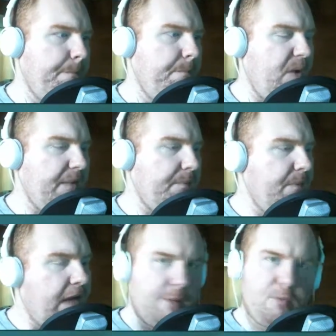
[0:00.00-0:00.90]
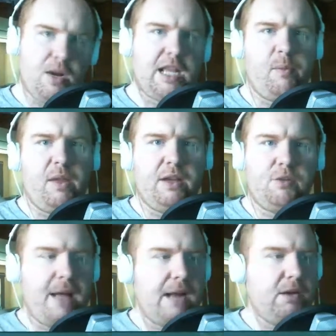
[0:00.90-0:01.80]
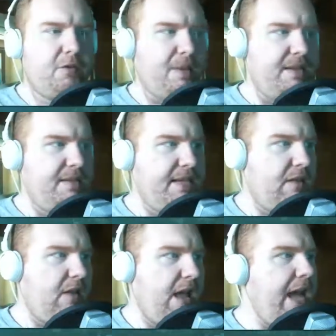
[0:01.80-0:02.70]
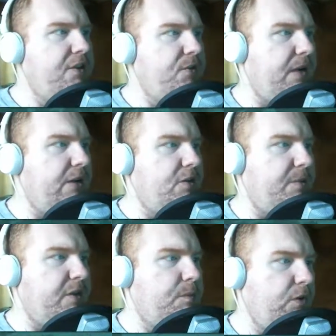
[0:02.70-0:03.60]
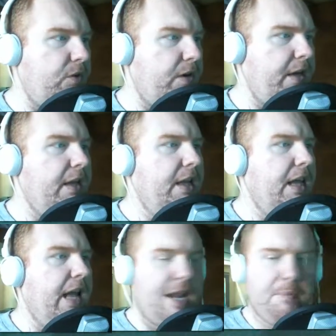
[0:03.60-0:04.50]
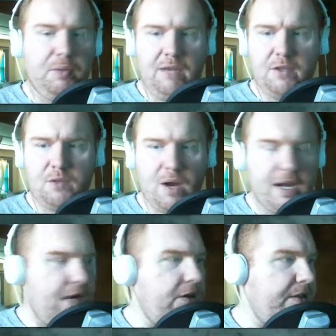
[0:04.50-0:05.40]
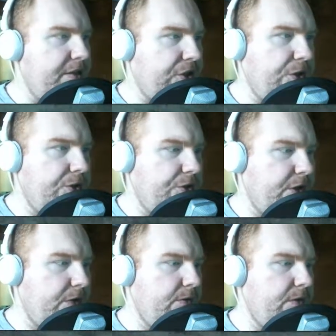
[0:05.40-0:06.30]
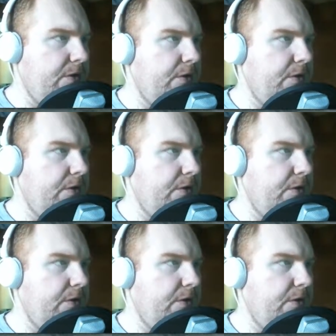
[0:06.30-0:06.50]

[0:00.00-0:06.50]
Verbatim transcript: But I brought a couple extra batteries for my Sea Glide so I can do some exploring. And I believe this right here is the Koosh zone.